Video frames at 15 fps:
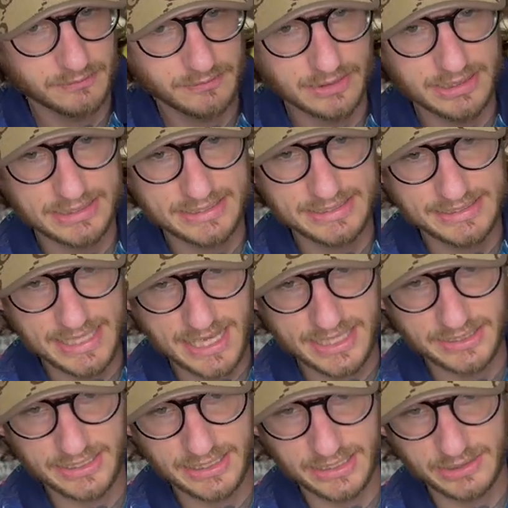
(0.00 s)
is
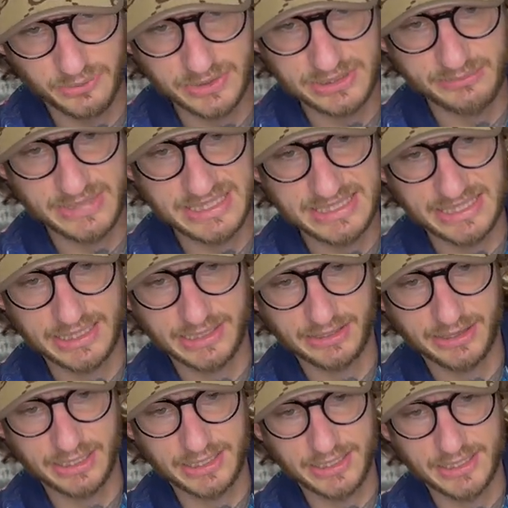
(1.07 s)
said that it was missing
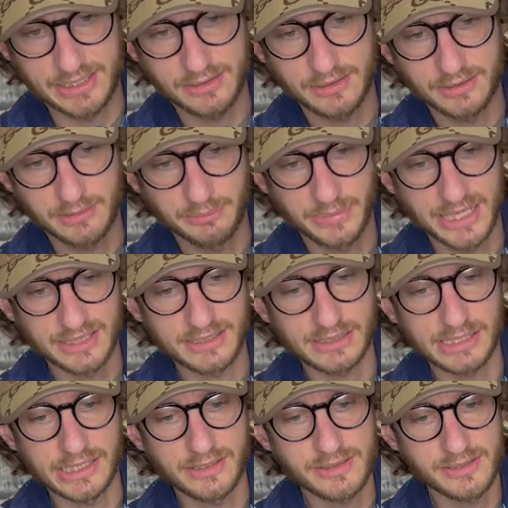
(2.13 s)
the
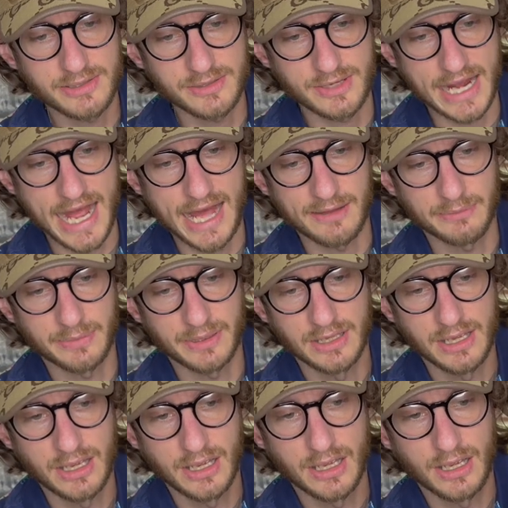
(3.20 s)
bandolier strap,
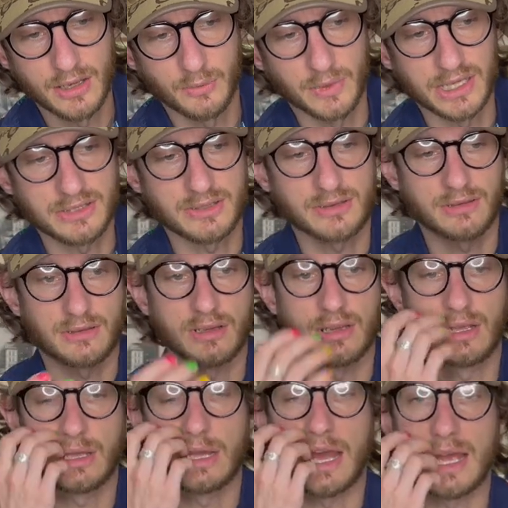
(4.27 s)
which
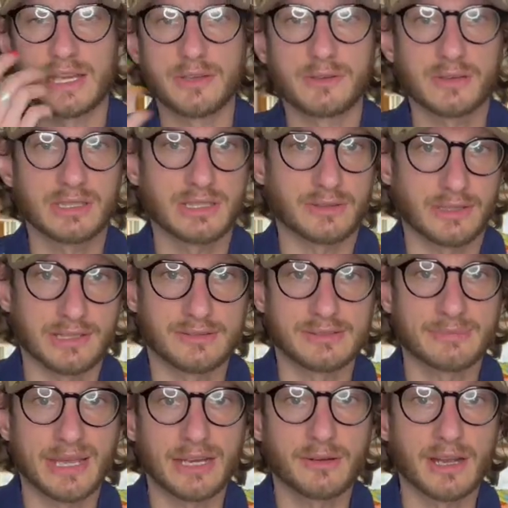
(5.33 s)
I usually don't use
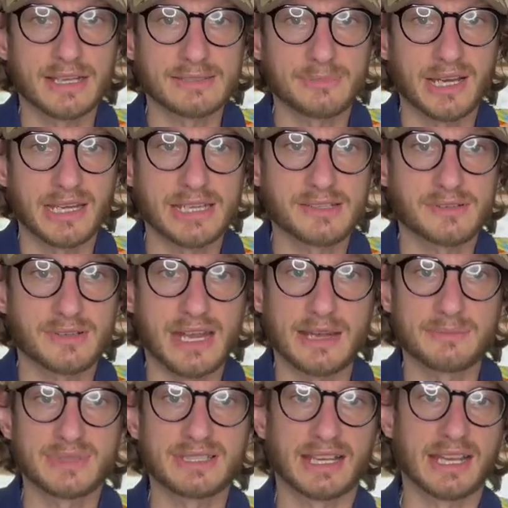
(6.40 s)
my crossbody
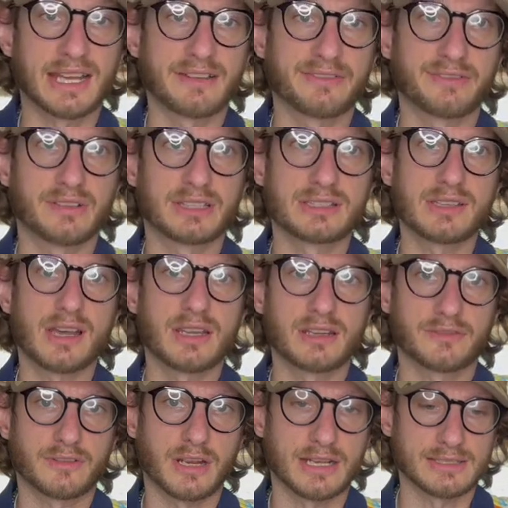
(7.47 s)
straps. I have a ton of
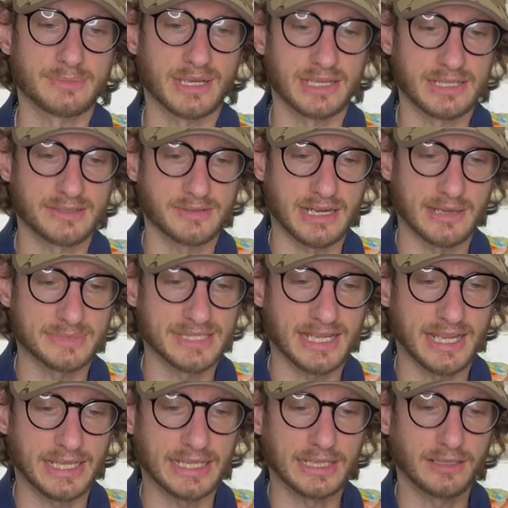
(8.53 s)
crossbody straps
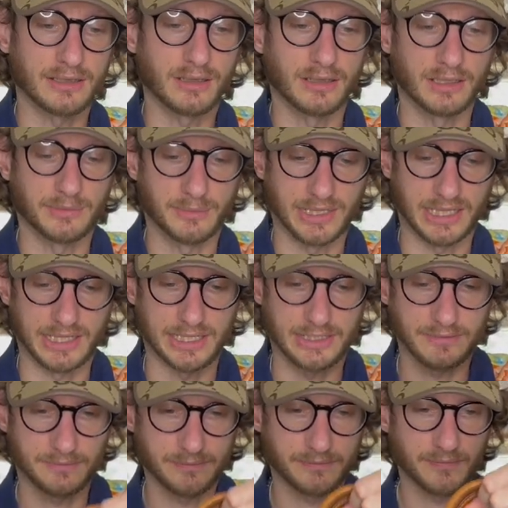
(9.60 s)
hanging on my
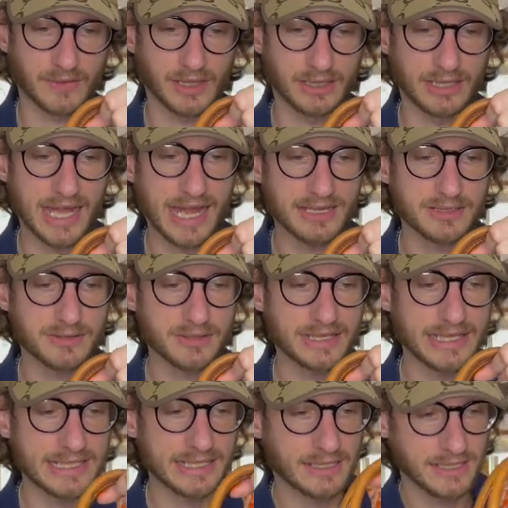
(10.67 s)
hat tree.